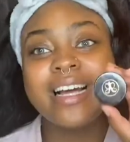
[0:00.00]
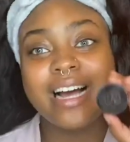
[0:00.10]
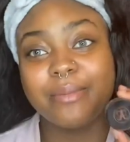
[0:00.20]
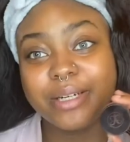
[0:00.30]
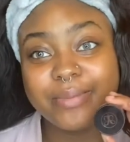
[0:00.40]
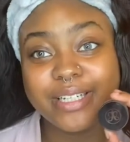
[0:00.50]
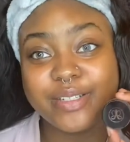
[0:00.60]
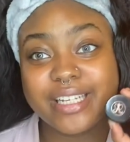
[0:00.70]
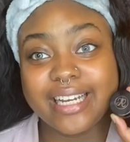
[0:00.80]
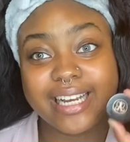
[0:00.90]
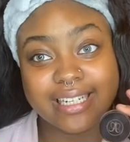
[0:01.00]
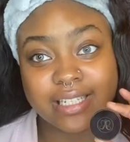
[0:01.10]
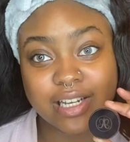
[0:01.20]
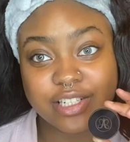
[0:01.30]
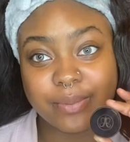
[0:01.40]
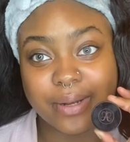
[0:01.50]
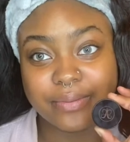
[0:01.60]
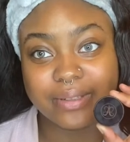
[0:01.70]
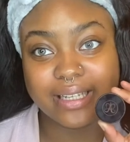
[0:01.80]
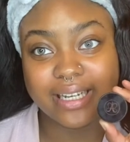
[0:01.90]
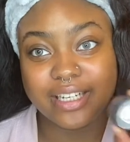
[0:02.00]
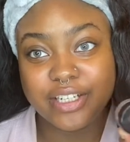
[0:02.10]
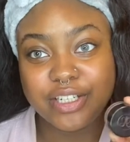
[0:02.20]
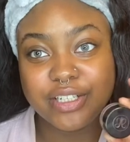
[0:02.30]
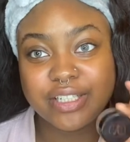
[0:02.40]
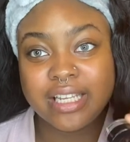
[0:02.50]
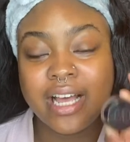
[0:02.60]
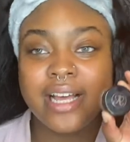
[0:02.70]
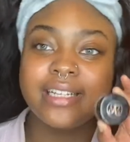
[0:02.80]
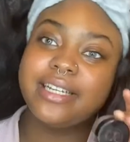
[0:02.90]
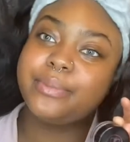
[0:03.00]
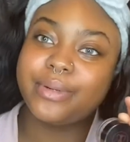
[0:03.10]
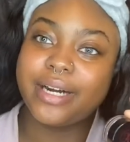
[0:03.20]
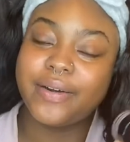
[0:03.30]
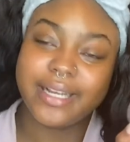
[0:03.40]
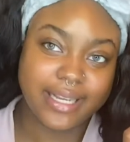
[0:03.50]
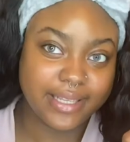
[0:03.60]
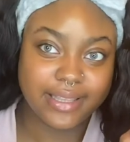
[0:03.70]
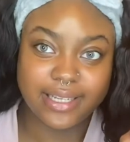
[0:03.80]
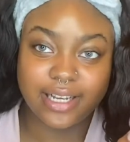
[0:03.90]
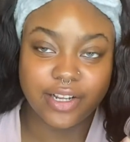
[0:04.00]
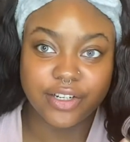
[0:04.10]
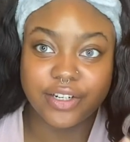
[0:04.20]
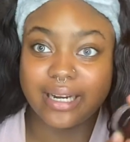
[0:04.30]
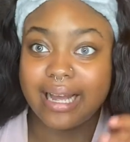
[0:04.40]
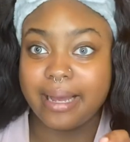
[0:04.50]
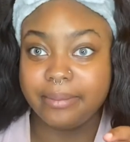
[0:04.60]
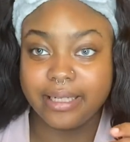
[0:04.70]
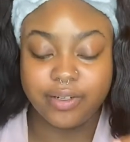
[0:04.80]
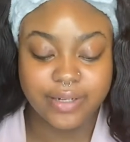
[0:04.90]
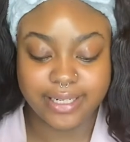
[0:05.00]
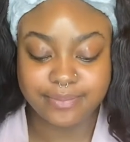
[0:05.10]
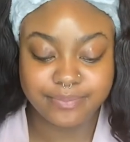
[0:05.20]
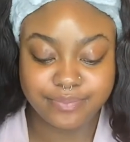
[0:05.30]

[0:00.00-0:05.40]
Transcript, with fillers: I'm gonna be using Anastasia Beverly Hills, Dip brow, and the color Ebony, okay?